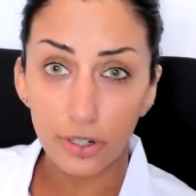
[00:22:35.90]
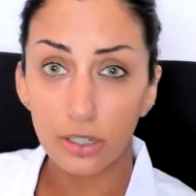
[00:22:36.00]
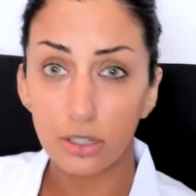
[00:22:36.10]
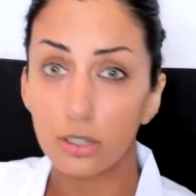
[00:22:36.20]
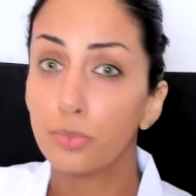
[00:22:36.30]

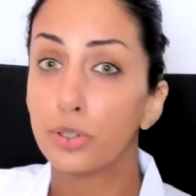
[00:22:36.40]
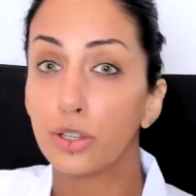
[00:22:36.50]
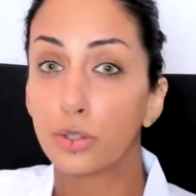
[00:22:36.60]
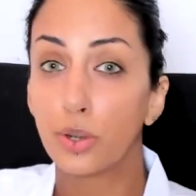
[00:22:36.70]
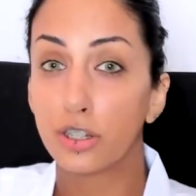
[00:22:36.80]
to put
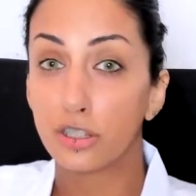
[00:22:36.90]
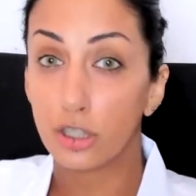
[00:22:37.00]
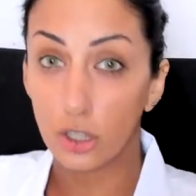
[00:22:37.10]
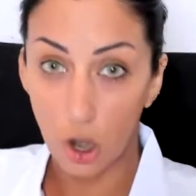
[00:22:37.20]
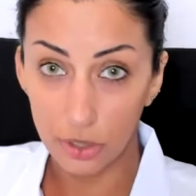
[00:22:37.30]
those questions
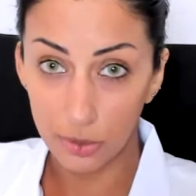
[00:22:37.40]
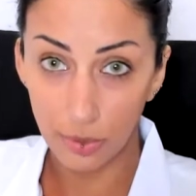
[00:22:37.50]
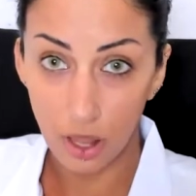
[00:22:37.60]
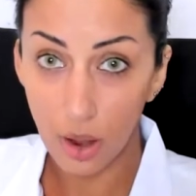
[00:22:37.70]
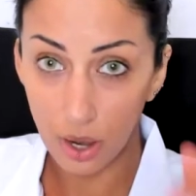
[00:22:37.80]
in the comments
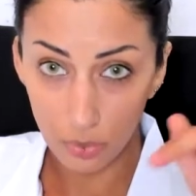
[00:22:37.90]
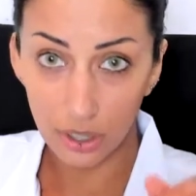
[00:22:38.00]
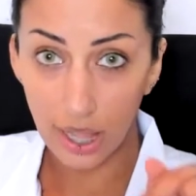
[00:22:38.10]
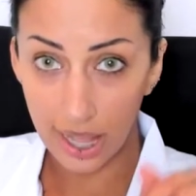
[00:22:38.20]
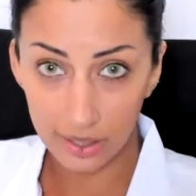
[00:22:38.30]
below. I
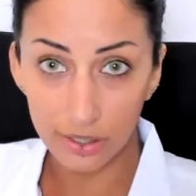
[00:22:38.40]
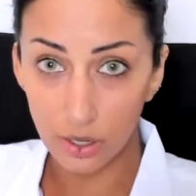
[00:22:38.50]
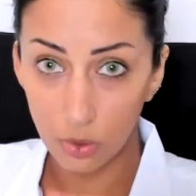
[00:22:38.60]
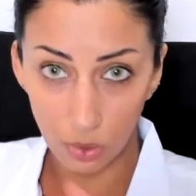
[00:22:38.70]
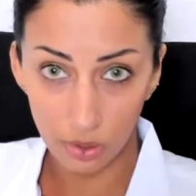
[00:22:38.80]
will
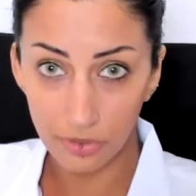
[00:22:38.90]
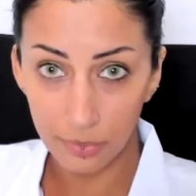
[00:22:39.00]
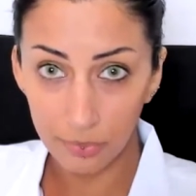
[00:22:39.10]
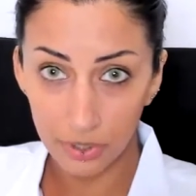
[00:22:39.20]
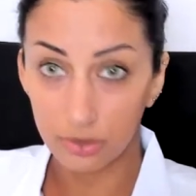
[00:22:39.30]
answer all of
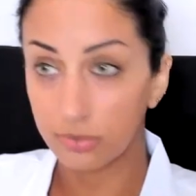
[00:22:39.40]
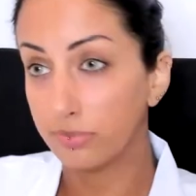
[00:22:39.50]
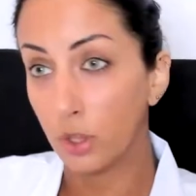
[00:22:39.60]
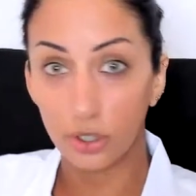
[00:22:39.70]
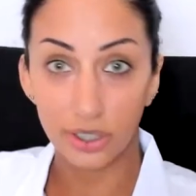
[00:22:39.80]
them as
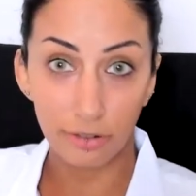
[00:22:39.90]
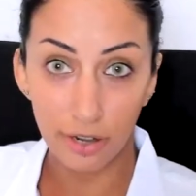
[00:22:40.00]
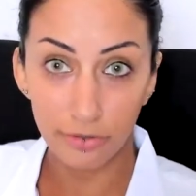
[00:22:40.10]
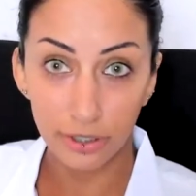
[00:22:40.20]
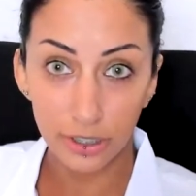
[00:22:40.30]
long as they're
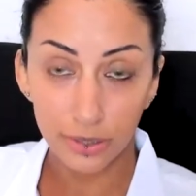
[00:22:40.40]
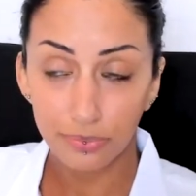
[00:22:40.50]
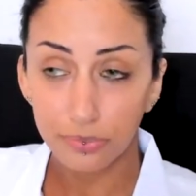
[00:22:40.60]
relevant.